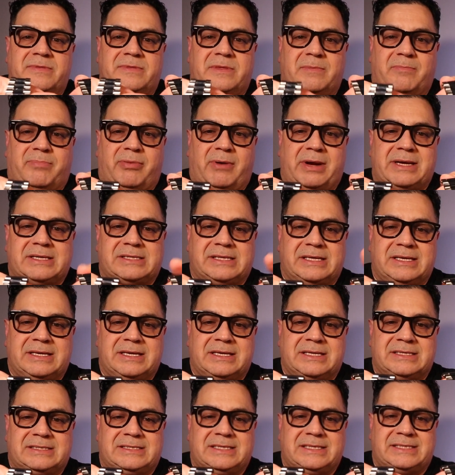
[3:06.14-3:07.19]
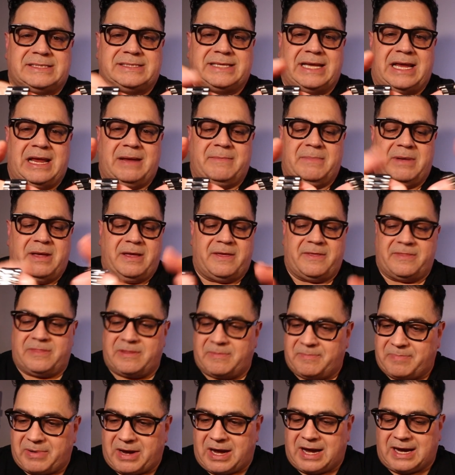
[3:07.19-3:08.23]
The bracelet is the same.
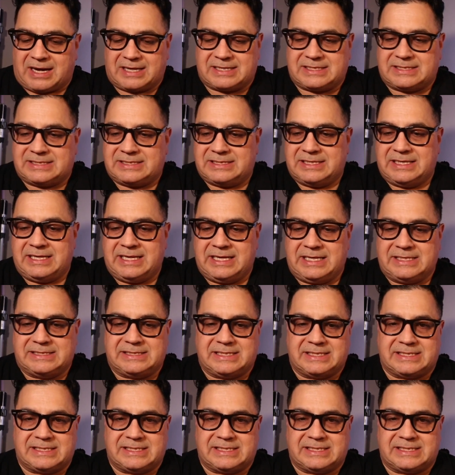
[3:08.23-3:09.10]
The box is